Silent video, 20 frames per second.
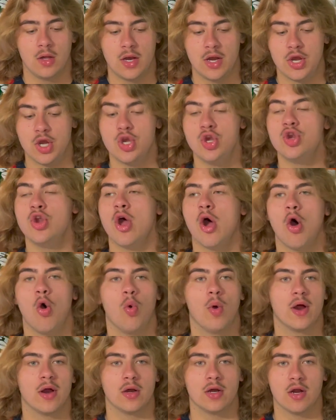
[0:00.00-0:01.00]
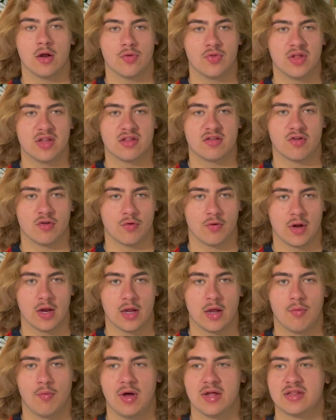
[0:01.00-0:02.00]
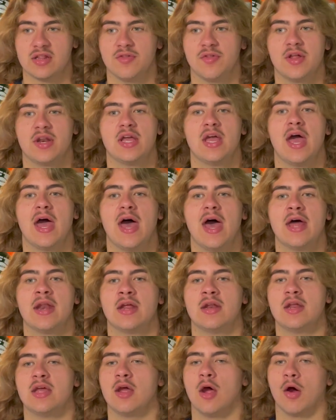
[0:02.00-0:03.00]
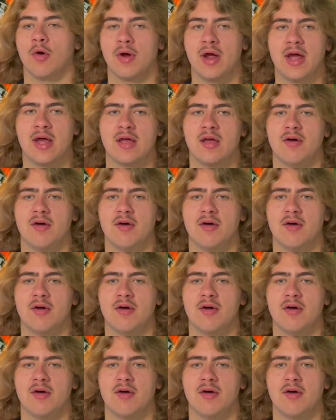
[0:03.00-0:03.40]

nowhere near this degree. It wasn't that he had an ERA